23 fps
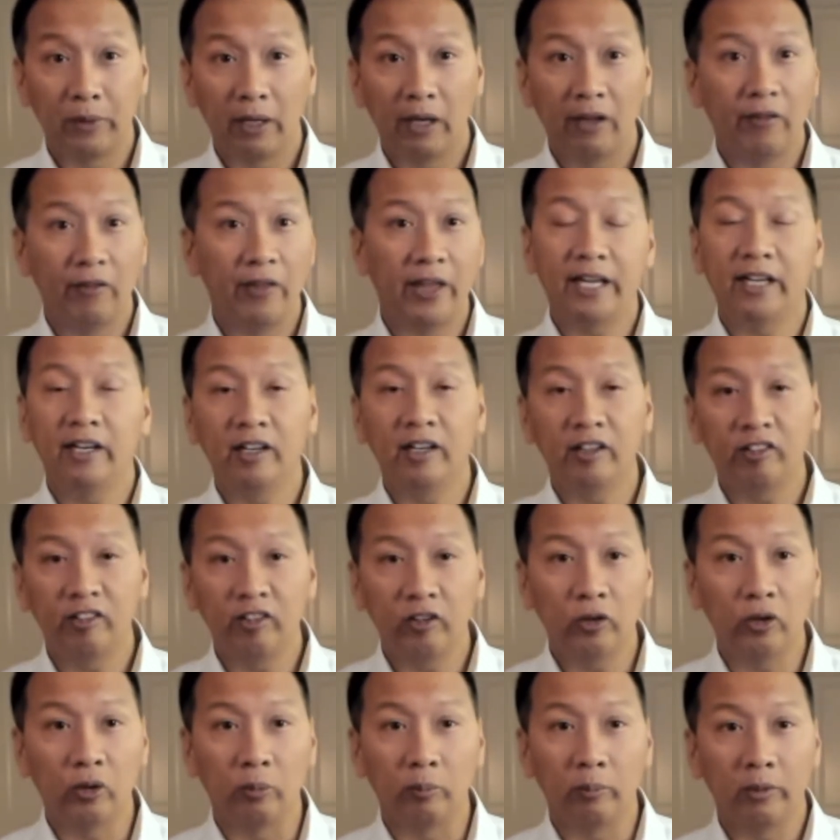They can
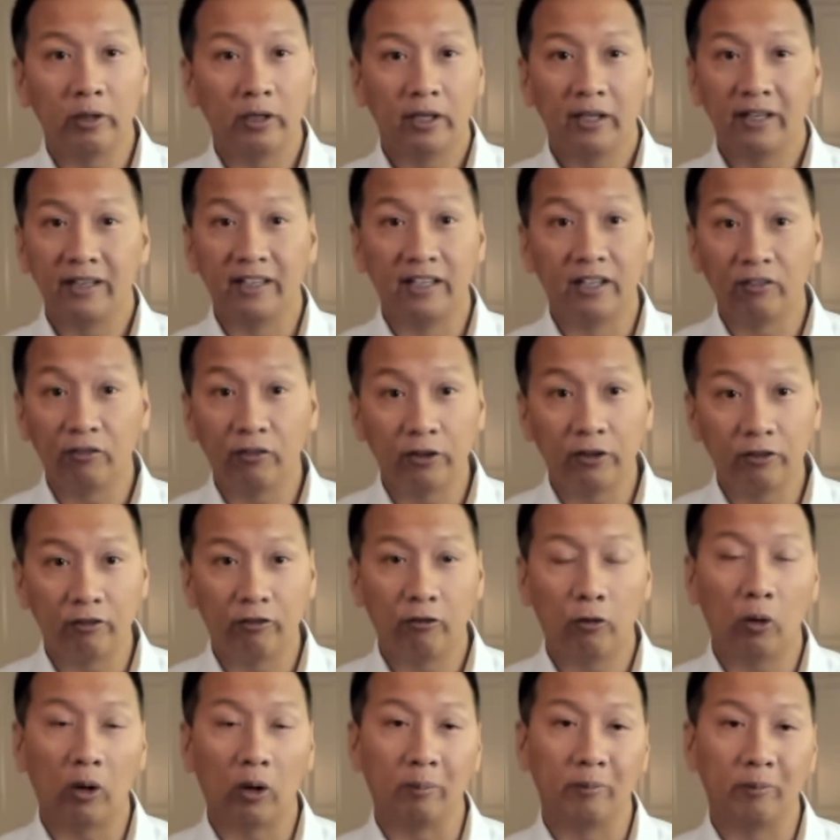assume different
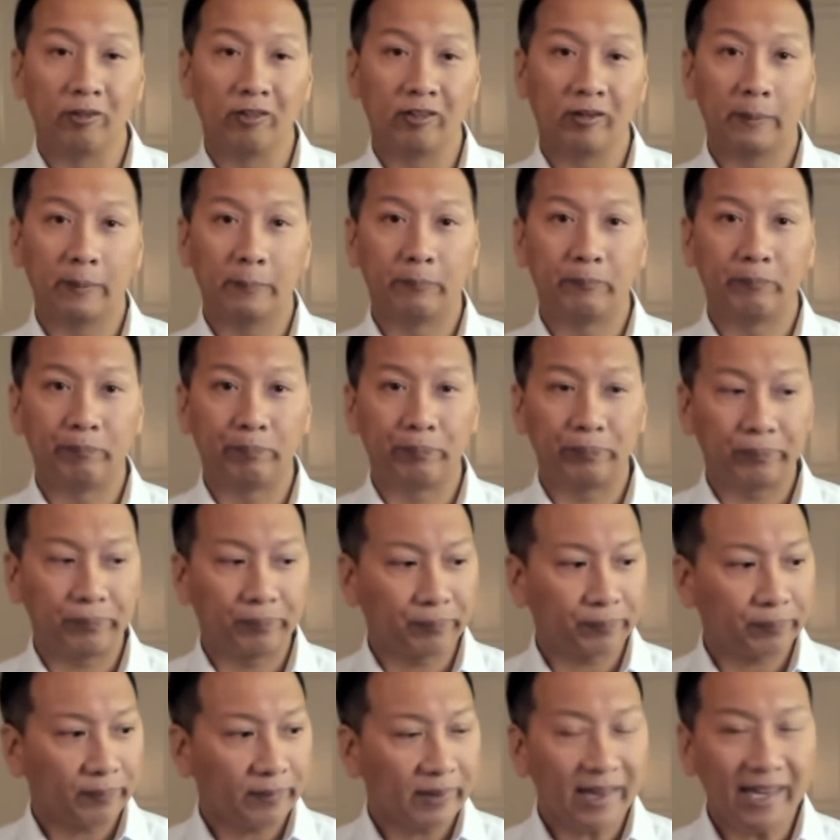forms.
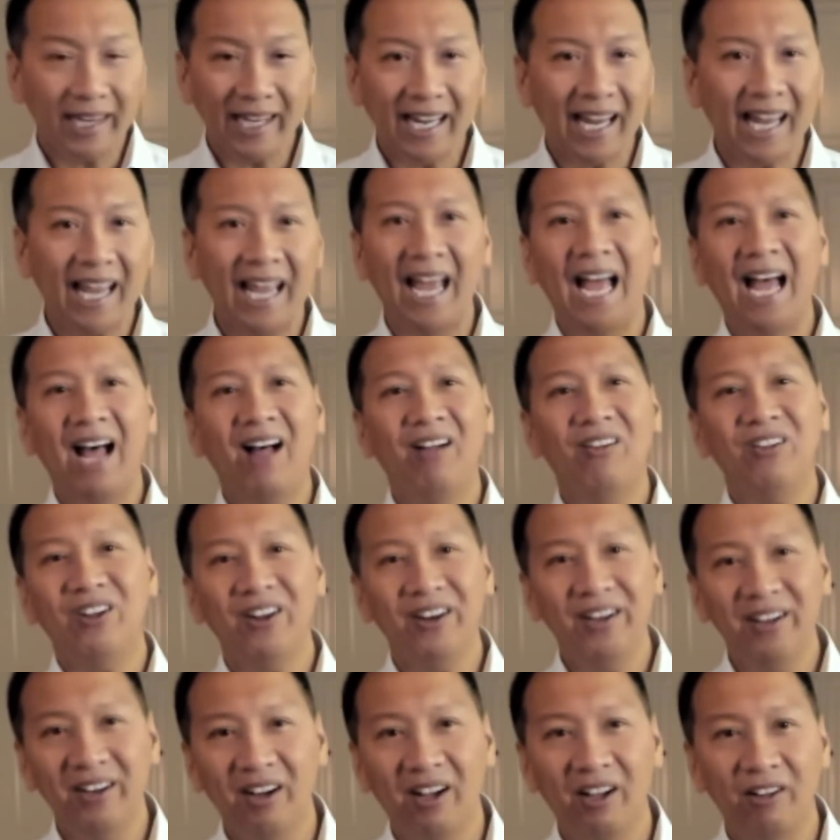I'll cut it
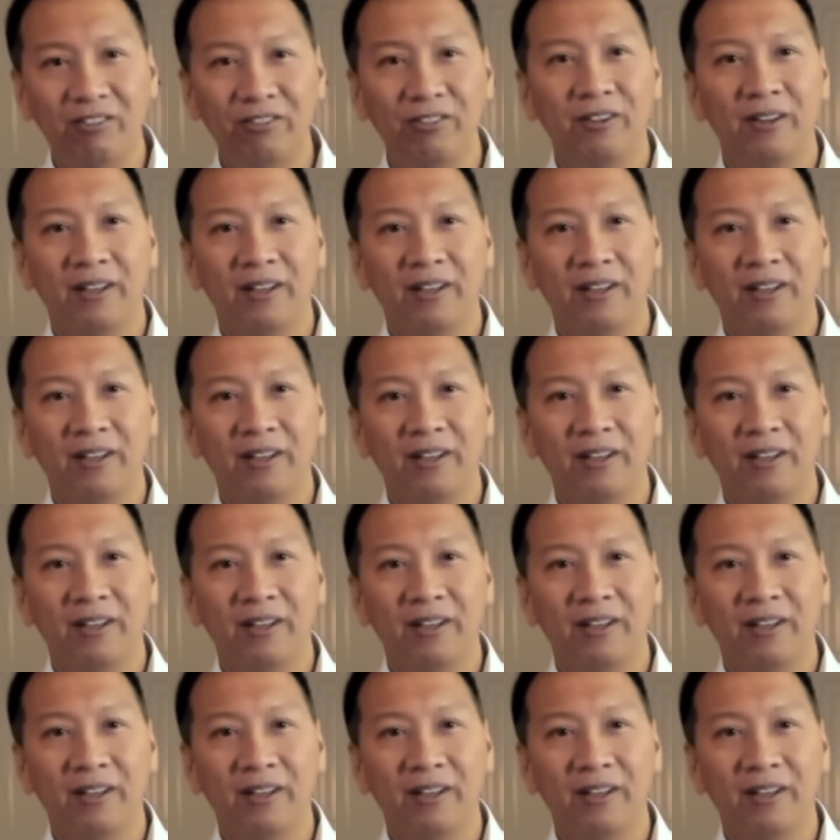off